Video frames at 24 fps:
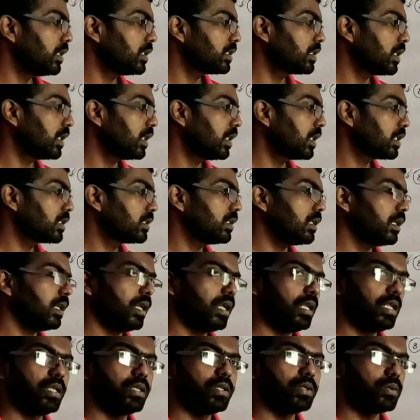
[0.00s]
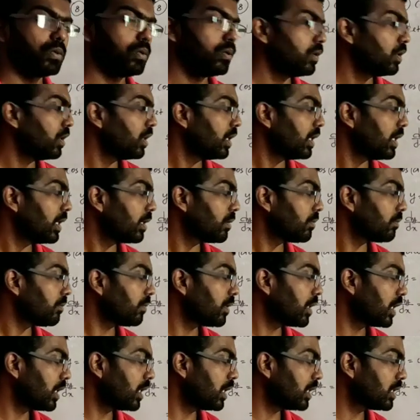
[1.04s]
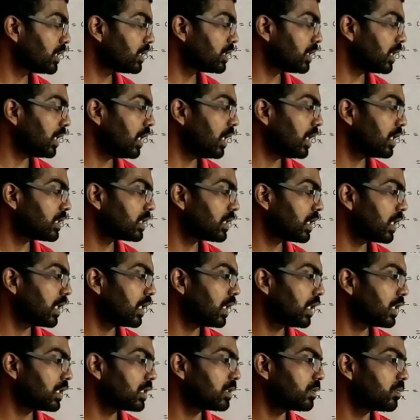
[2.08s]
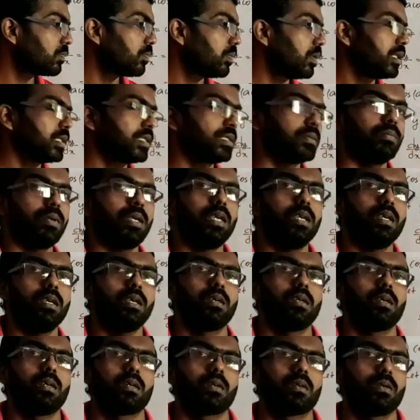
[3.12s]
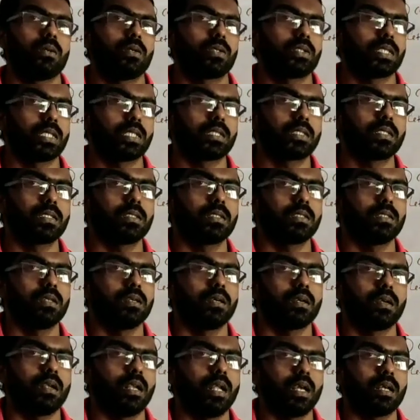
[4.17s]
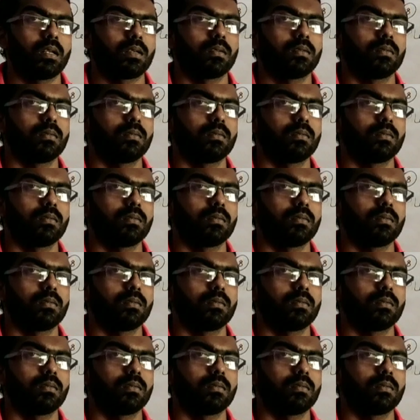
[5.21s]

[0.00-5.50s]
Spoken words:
b sin x into minus a sin x plus b cos x. Clear?